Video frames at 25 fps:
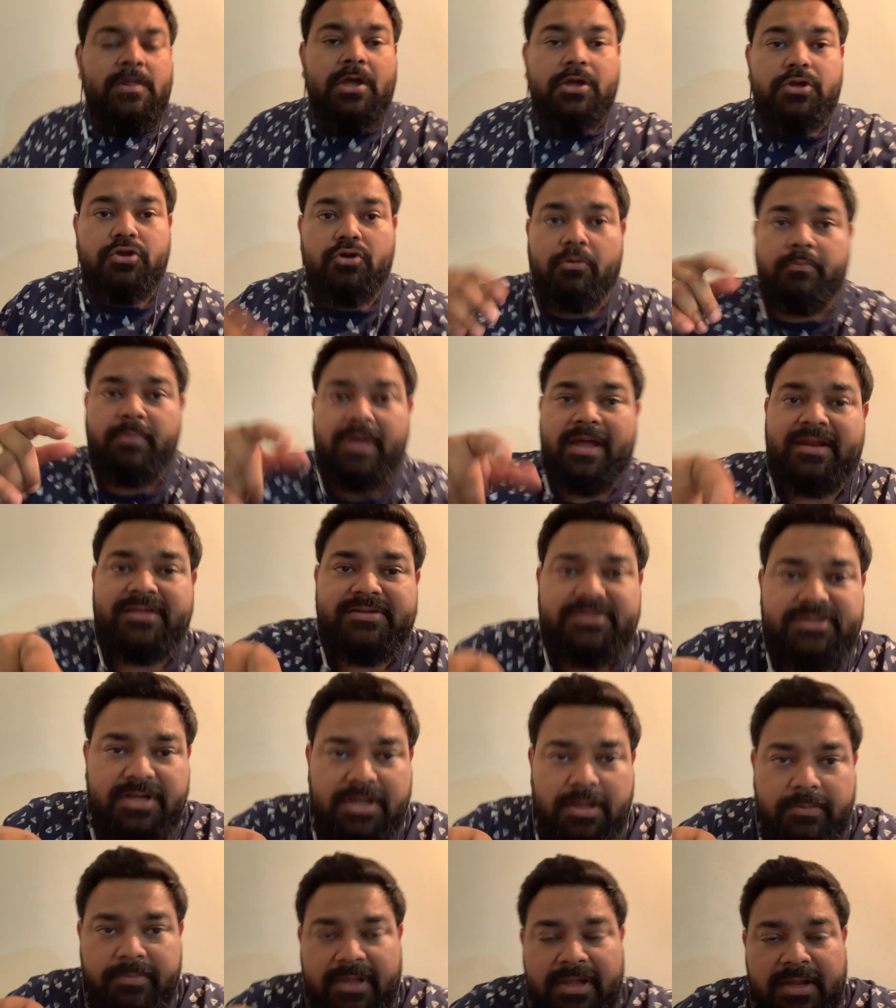Your manager
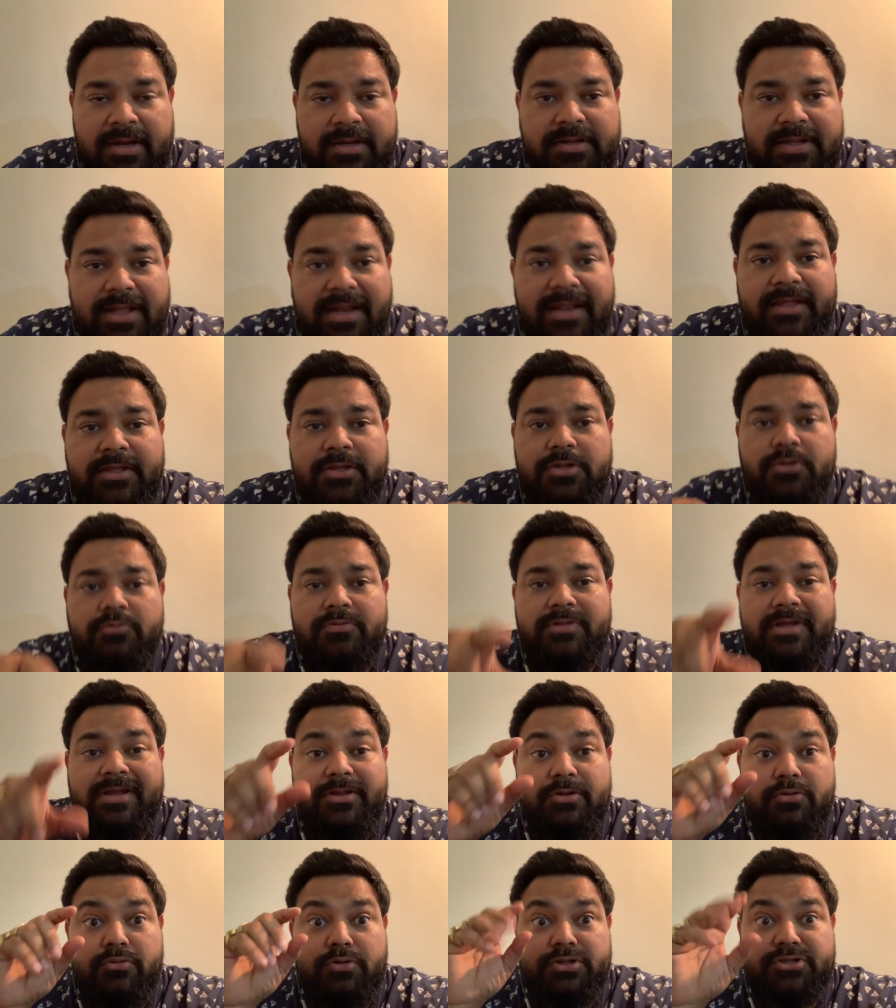coming and telling you
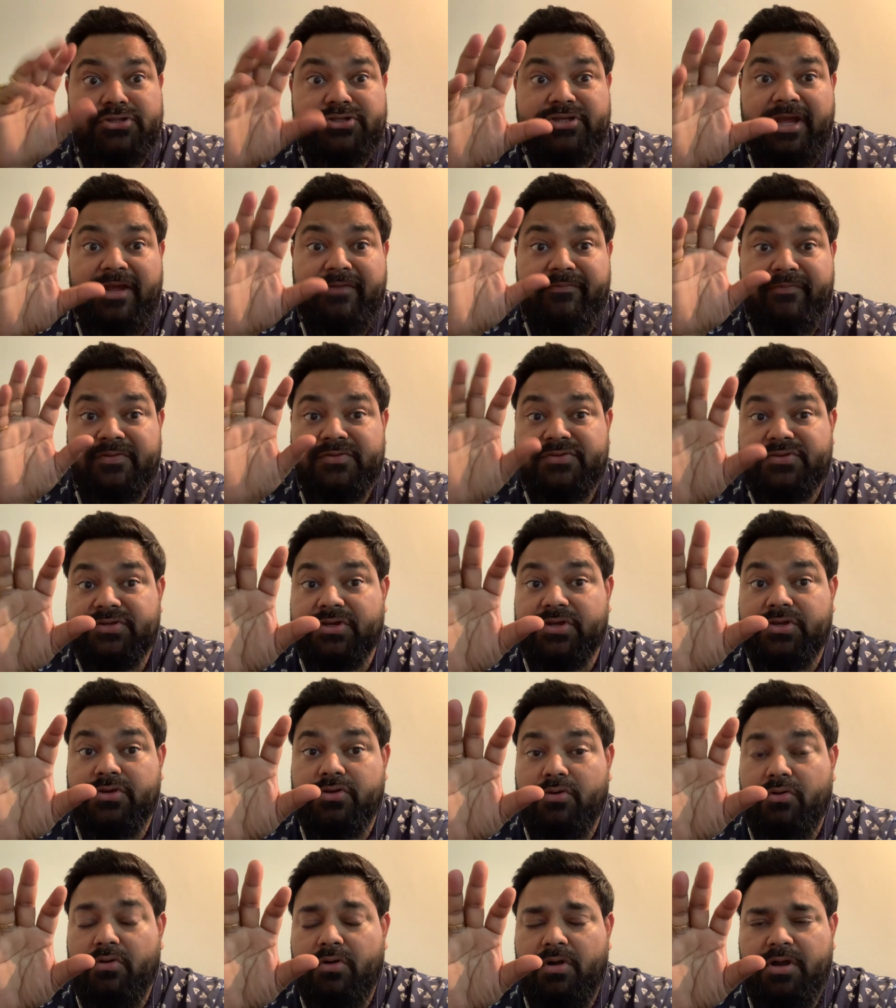that you are safe and
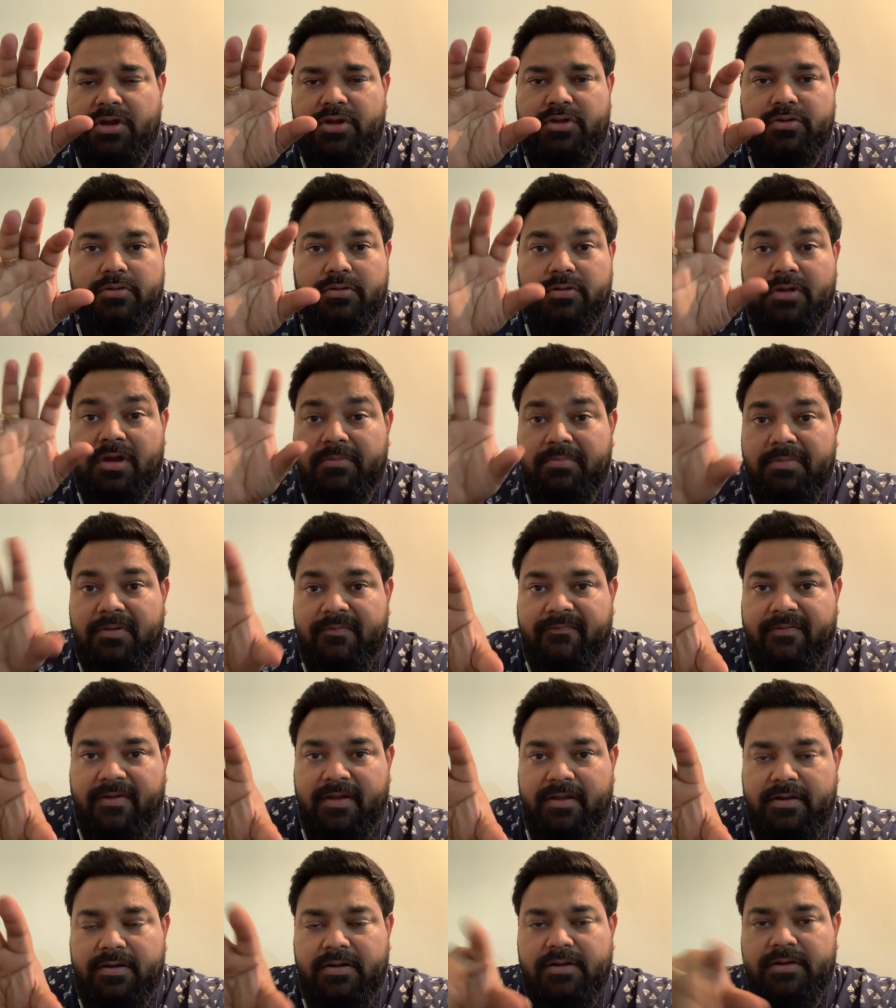secured, you'll not be
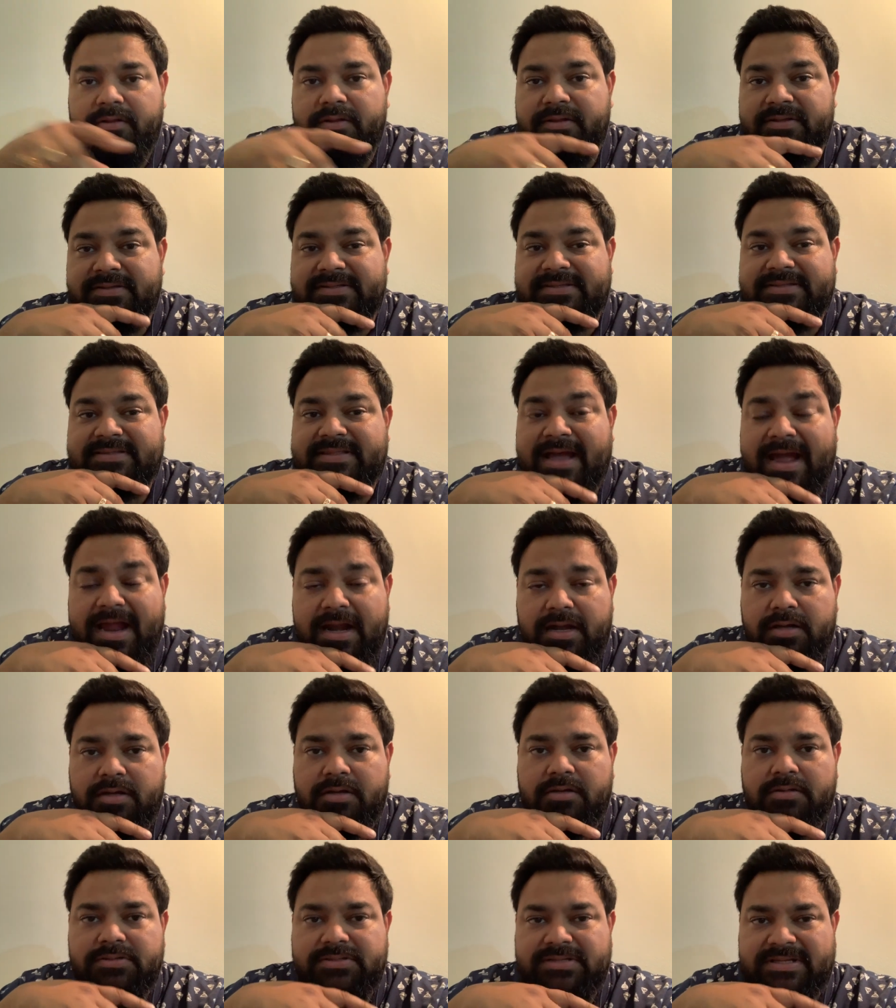fired. Is that
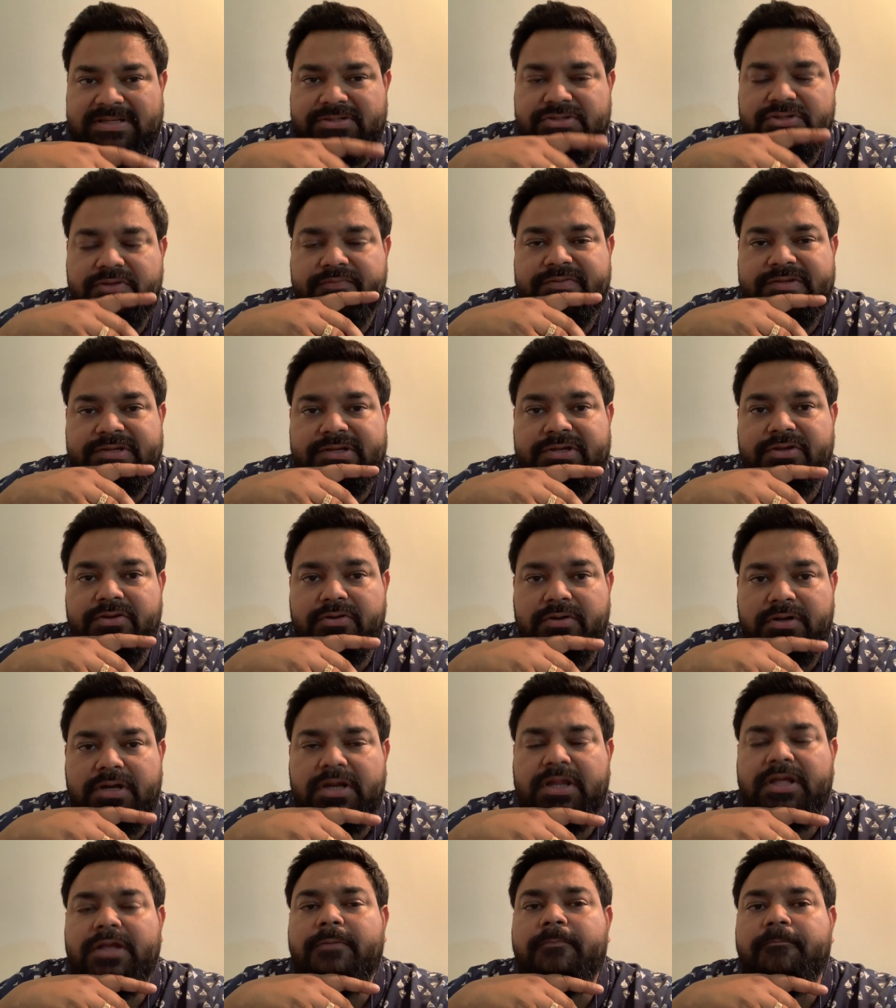sense of
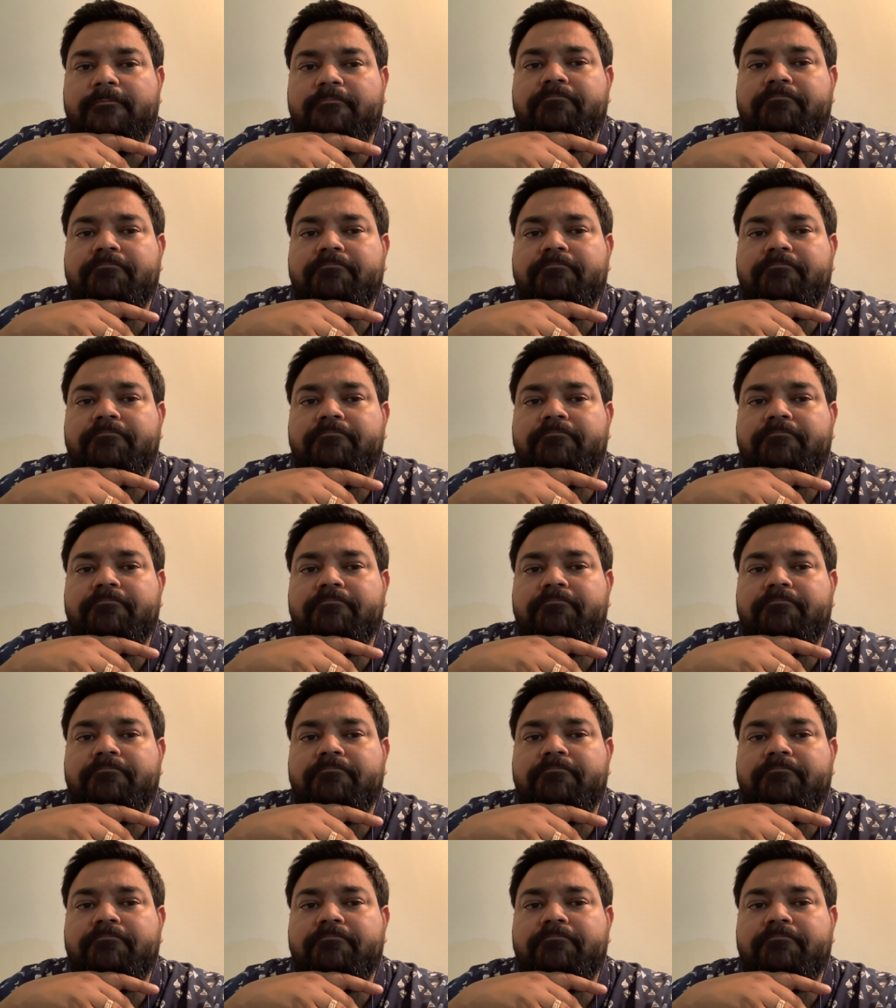security?